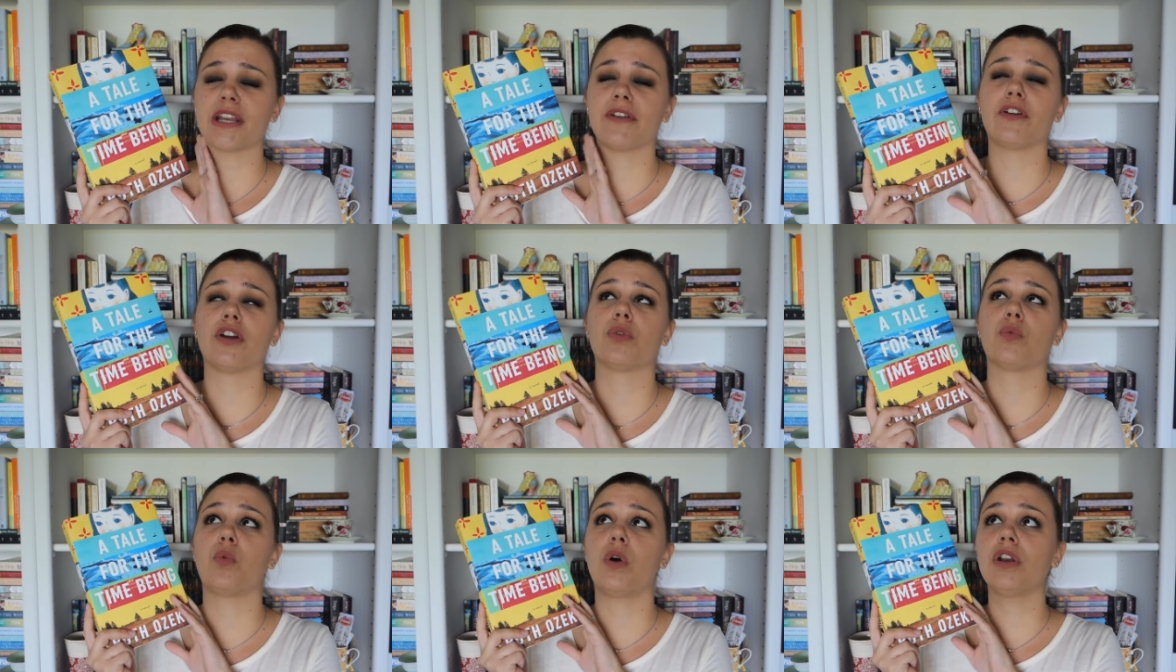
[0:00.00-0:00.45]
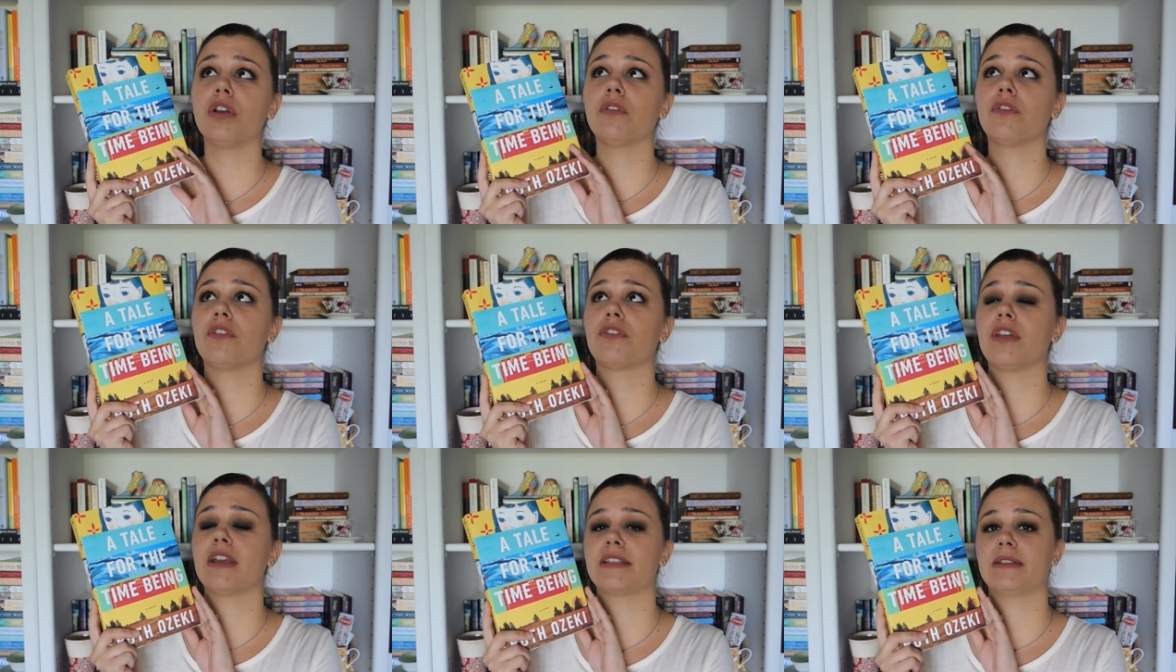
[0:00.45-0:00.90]
I've heard
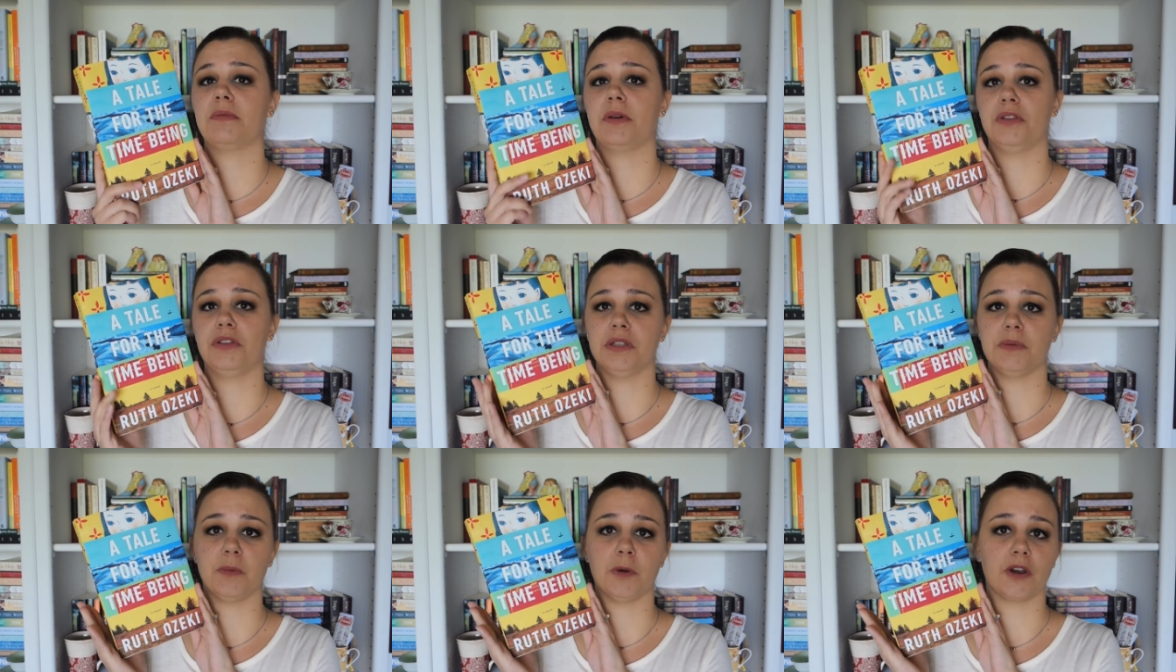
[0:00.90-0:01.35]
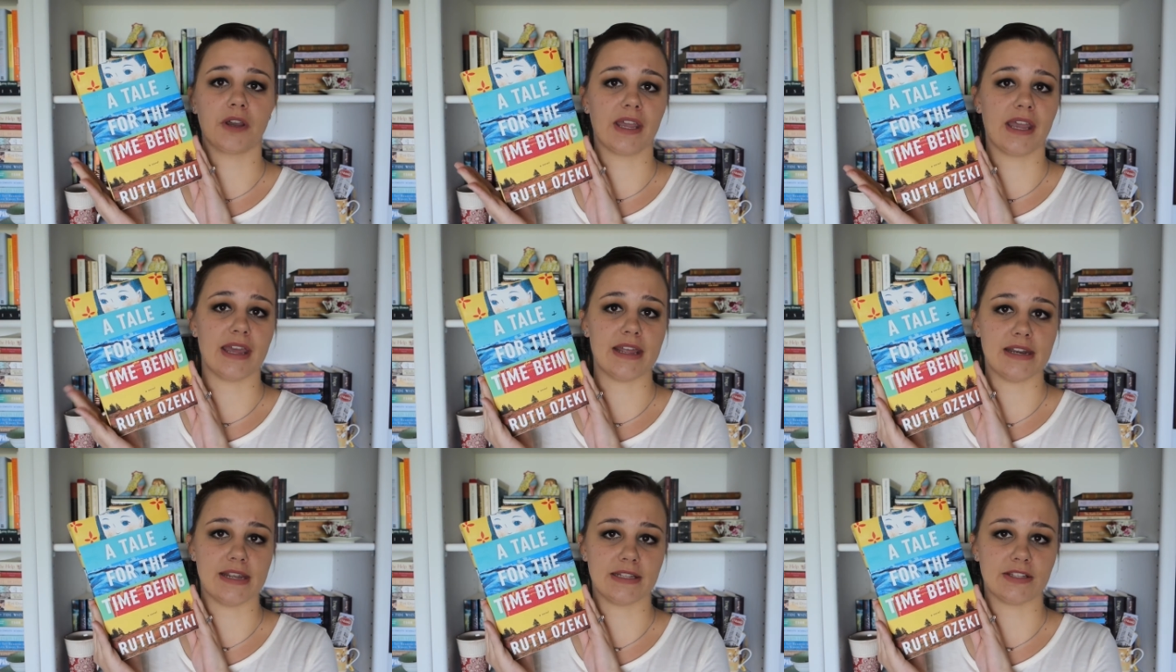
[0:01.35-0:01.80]
wonderful things about this book
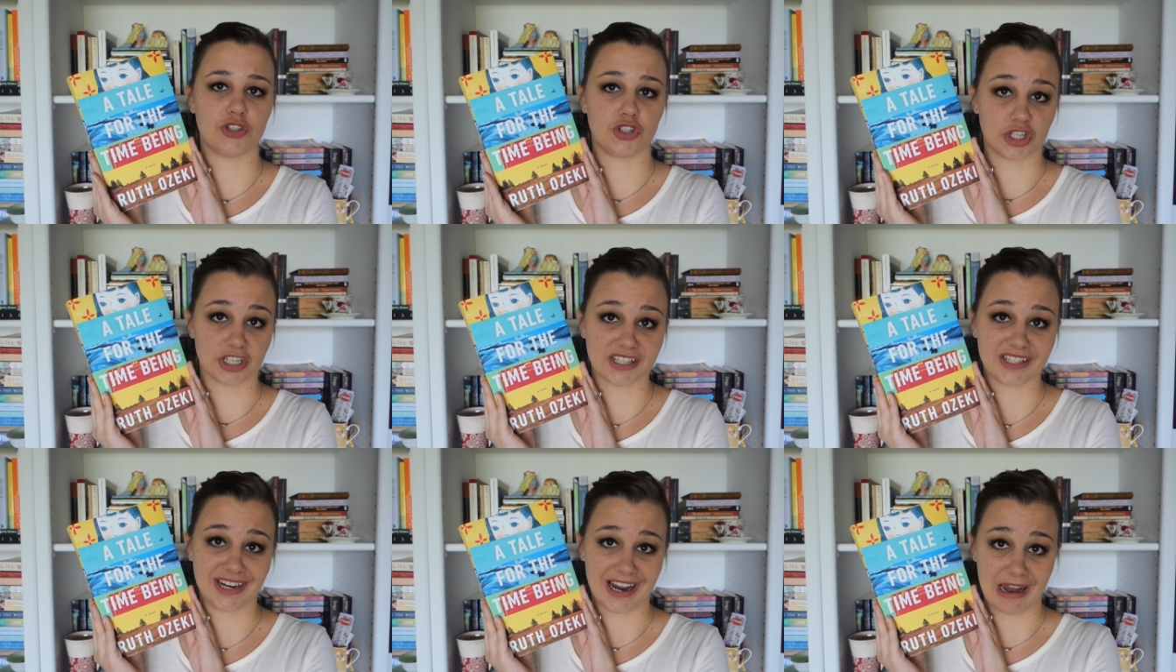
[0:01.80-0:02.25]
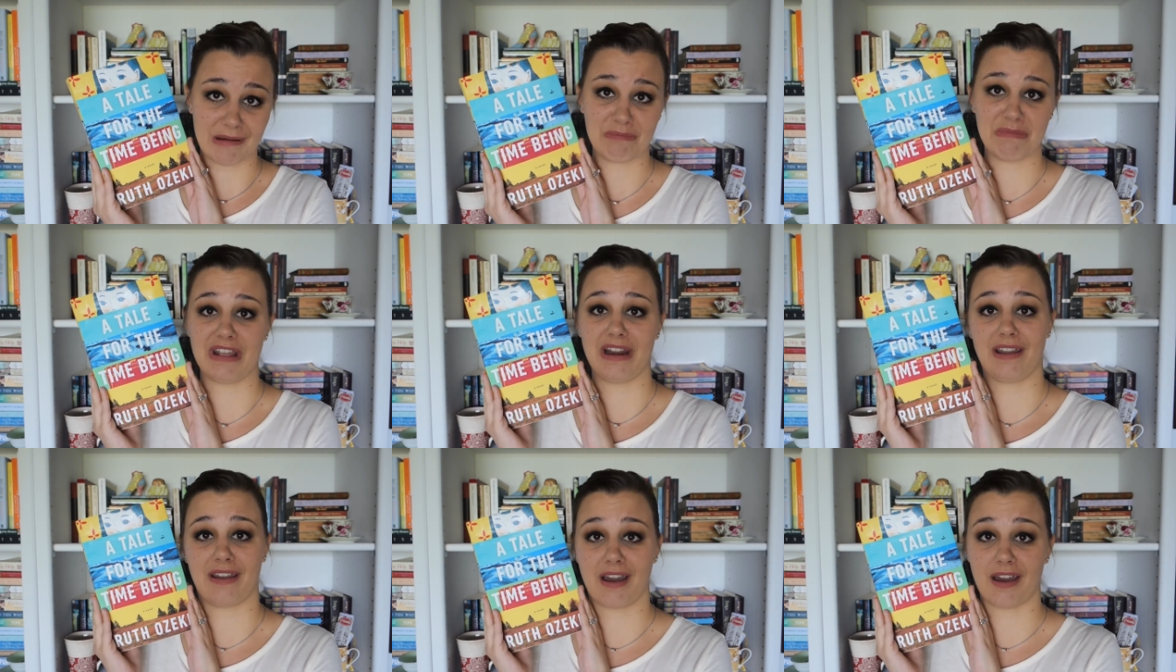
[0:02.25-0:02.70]
and it's just time
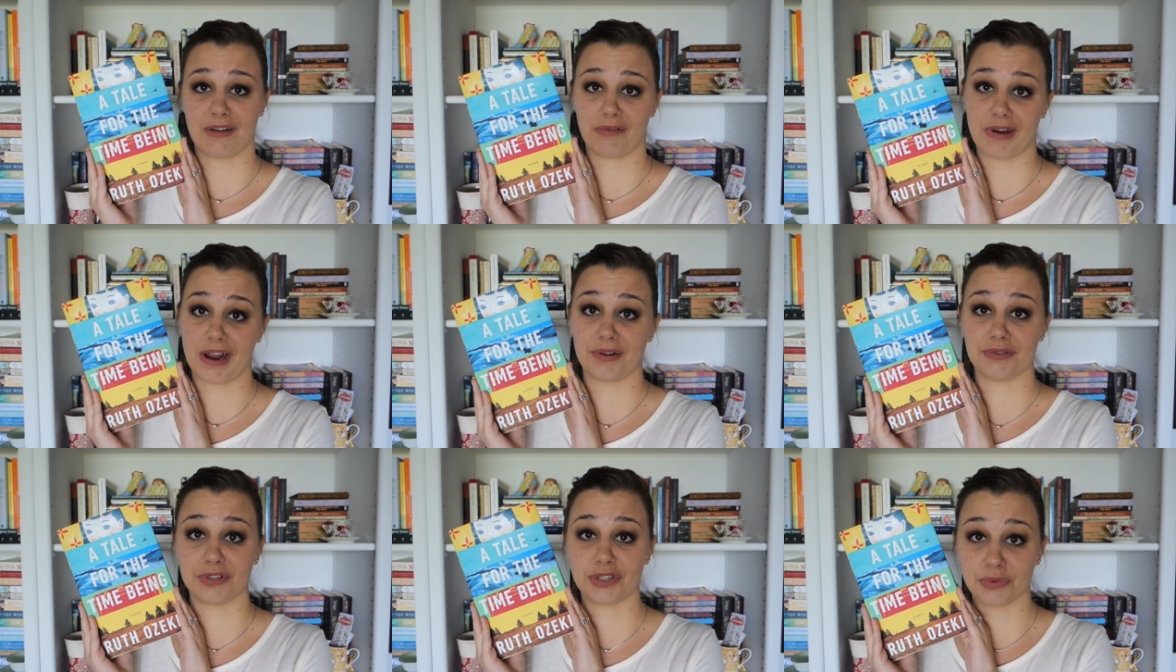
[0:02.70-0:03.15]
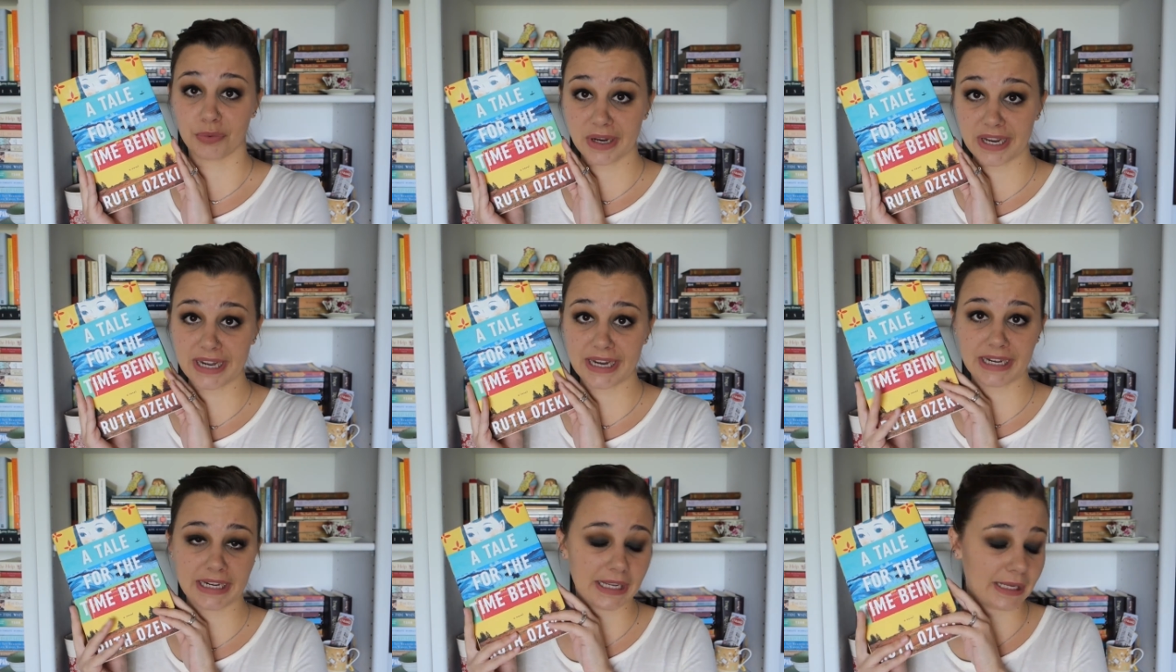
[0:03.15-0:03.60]
that I got around to
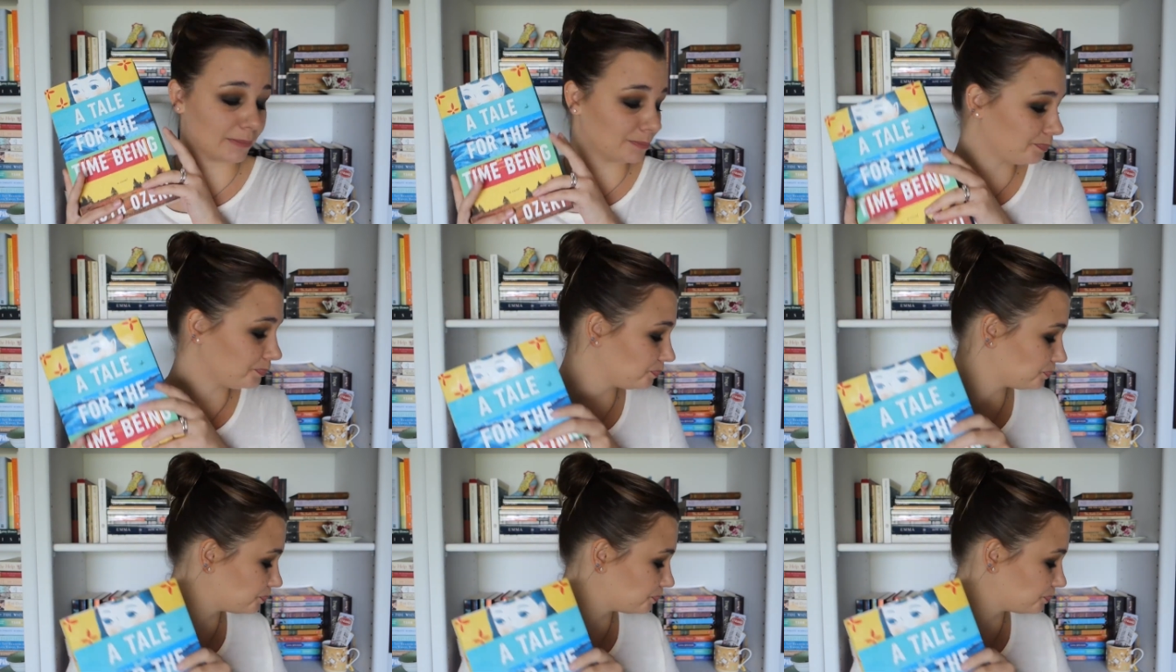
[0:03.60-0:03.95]
reading it.